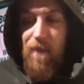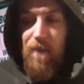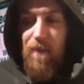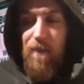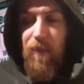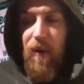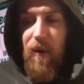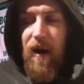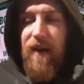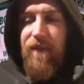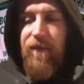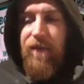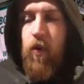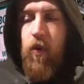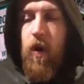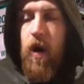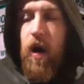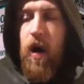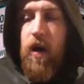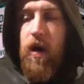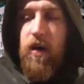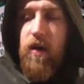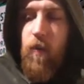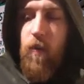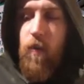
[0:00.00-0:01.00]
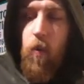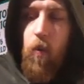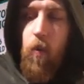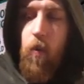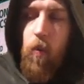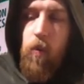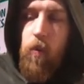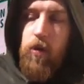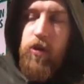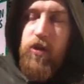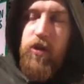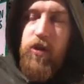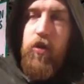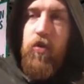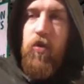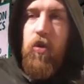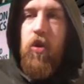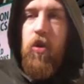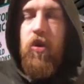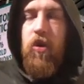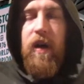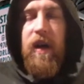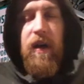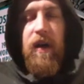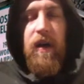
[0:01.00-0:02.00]
But if you're Harden, what do you
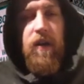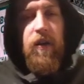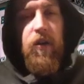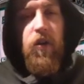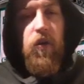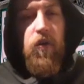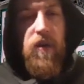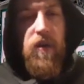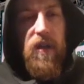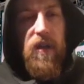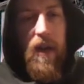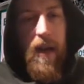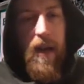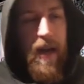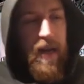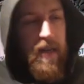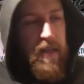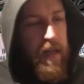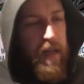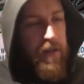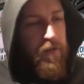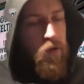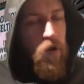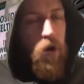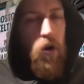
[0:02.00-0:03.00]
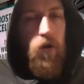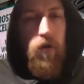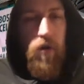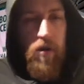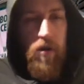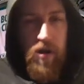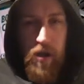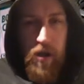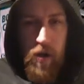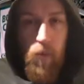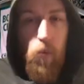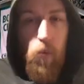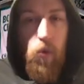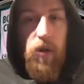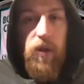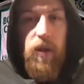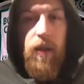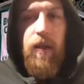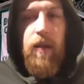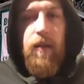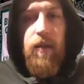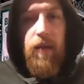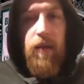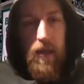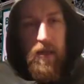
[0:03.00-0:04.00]
look at Houston as? They've got Christian Wood
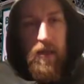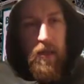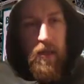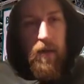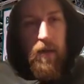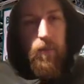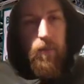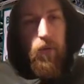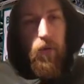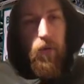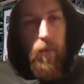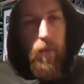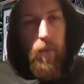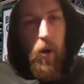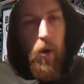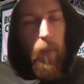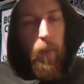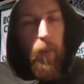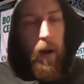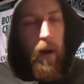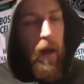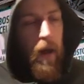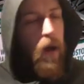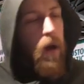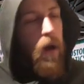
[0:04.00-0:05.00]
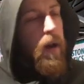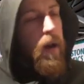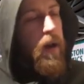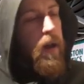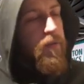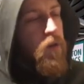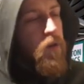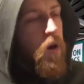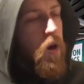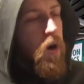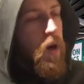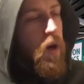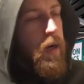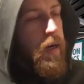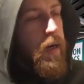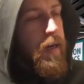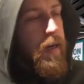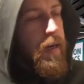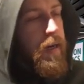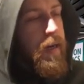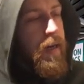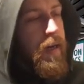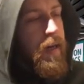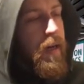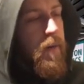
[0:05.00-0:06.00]
in, decent perimeter player. They've got
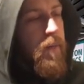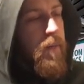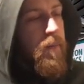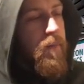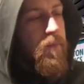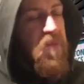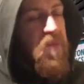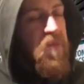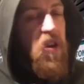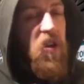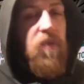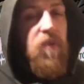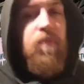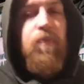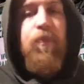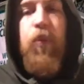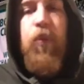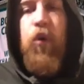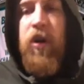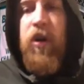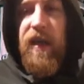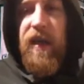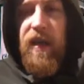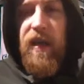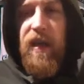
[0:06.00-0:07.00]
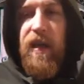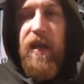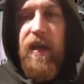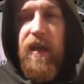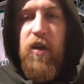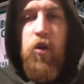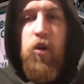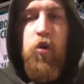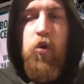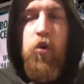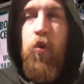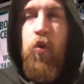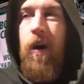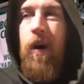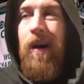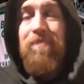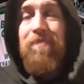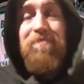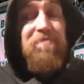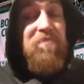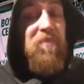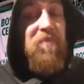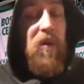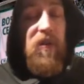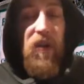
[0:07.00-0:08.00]
Boogie in, who
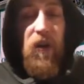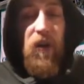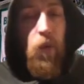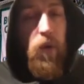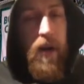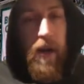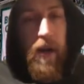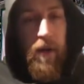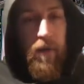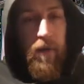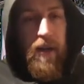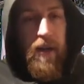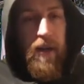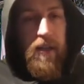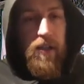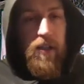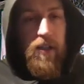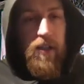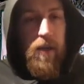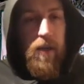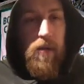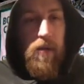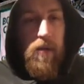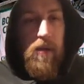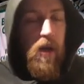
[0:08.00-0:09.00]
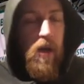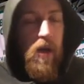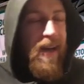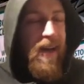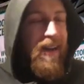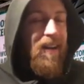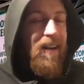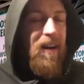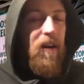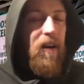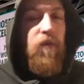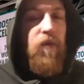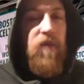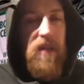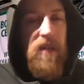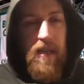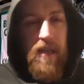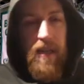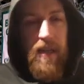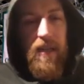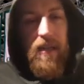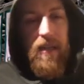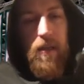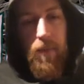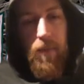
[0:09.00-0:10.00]
I don't know what their relationship's like.
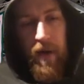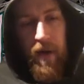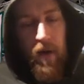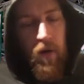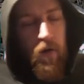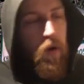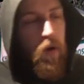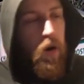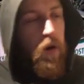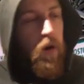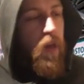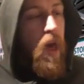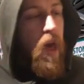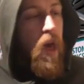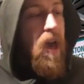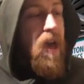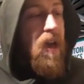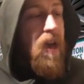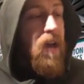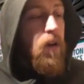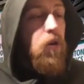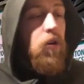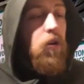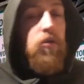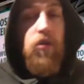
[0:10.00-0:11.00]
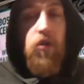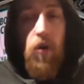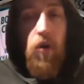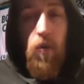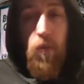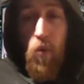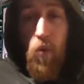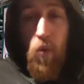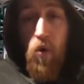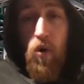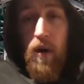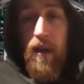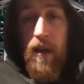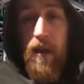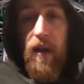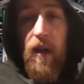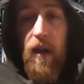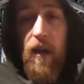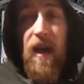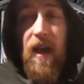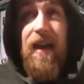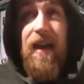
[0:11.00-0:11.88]
Obviously, he's a bit cropped. Got John Wall in.